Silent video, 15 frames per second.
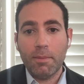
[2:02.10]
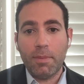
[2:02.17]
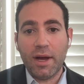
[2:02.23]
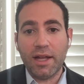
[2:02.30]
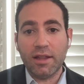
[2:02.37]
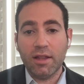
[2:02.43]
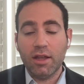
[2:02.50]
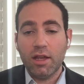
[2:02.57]

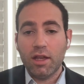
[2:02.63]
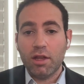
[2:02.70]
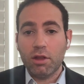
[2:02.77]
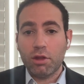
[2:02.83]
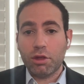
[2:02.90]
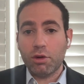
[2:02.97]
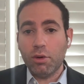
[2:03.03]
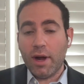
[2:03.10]
but
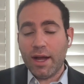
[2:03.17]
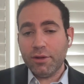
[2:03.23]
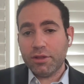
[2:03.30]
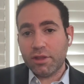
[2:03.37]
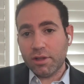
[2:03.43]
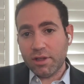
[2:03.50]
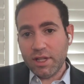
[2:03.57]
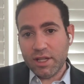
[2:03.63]

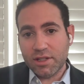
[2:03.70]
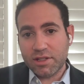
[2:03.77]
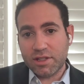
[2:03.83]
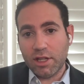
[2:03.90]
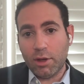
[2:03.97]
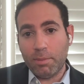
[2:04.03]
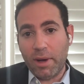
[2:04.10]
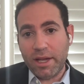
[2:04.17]
throughout the lease,
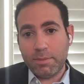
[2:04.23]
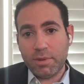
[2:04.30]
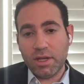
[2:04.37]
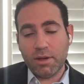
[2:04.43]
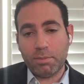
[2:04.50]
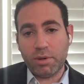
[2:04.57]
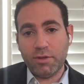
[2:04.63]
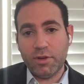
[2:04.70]
there might
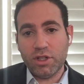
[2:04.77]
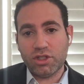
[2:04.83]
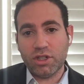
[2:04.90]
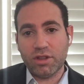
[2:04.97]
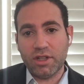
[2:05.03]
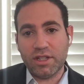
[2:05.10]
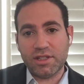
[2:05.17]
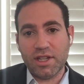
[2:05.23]
be a
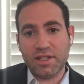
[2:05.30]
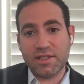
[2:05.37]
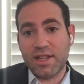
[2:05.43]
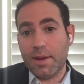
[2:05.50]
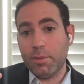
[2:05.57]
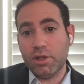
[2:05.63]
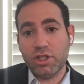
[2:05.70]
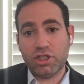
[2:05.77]
provision that says
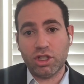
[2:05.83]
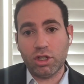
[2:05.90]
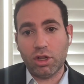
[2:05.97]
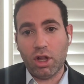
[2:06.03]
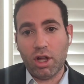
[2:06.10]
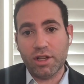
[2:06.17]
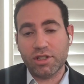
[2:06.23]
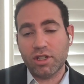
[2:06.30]
demolition
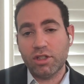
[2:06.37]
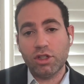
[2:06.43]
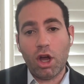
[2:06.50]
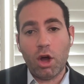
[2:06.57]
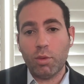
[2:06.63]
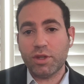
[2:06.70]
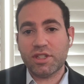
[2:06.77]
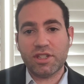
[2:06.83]
clause.
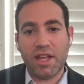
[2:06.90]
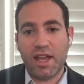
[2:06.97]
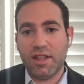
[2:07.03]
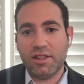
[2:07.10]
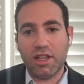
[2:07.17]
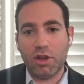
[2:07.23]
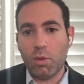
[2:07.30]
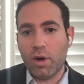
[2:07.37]

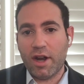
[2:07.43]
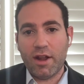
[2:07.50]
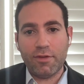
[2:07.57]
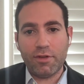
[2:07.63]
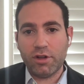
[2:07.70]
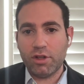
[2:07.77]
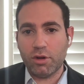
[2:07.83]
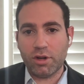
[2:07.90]
Notwithstanding
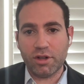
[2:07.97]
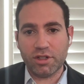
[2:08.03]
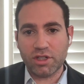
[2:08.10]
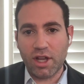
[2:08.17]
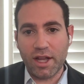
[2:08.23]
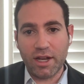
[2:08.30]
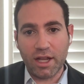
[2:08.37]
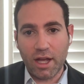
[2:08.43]
whatever you're
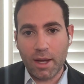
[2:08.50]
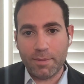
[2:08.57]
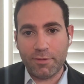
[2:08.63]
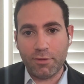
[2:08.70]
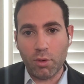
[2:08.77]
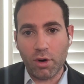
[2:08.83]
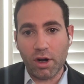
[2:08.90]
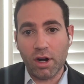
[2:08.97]
signing up
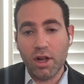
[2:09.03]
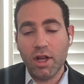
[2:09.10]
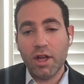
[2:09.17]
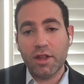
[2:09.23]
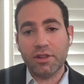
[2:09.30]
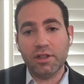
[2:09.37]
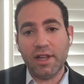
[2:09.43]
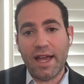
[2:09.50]
for,
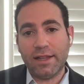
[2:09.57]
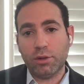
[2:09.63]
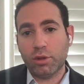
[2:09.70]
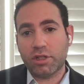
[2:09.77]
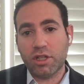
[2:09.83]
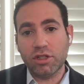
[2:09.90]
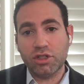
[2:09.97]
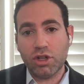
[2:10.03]
the
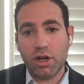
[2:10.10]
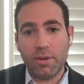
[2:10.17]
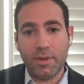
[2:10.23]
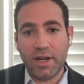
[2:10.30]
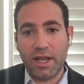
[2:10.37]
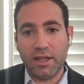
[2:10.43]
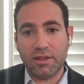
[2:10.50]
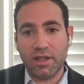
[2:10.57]
landlord can
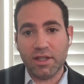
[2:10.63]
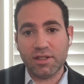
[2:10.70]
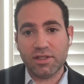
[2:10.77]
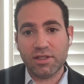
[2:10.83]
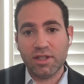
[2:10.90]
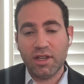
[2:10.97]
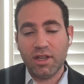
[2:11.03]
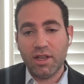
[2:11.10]
terminate
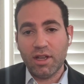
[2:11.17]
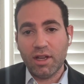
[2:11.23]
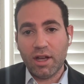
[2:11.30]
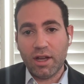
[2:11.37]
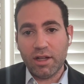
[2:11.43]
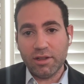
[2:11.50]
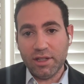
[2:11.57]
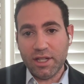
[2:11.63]
this
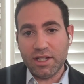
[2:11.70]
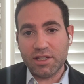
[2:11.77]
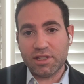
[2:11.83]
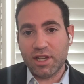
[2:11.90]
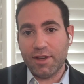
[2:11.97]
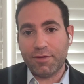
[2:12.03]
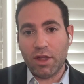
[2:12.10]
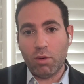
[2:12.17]

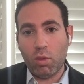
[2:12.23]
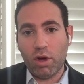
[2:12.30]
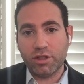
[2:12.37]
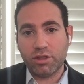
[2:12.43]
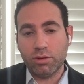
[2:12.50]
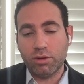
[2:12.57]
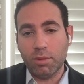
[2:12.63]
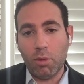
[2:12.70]
lease if they
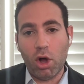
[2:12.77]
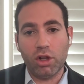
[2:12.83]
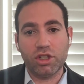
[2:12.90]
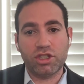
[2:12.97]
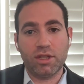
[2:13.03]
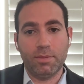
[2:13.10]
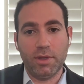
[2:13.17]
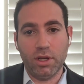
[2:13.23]
want to
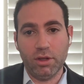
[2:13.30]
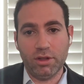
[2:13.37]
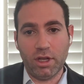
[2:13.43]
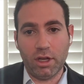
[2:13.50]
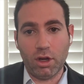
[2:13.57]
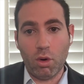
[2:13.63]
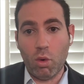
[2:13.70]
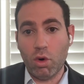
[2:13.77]
demolish the
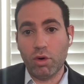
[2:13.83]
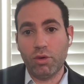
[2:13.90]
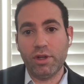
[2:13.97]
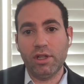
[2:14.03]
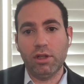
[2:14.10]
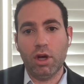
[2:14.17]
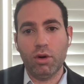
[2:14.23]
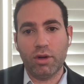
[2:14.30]
building or
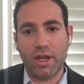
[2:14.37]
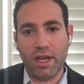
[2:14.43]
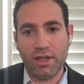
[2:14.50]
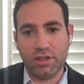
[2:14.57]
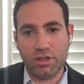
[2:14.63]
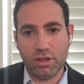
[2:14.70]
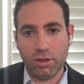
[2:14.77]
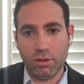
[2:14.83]

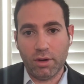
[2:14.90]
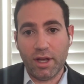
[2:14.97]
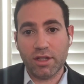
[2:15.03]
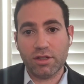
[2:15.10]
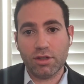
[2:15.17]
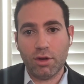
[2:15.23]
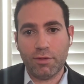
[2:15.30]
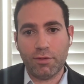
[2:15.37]
relocate you
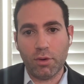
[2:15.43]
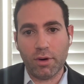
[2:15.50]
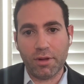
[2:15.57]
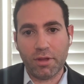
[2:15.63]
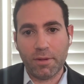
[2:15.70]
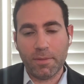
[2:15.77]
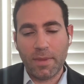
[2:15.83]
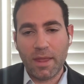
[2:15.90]
and so forth.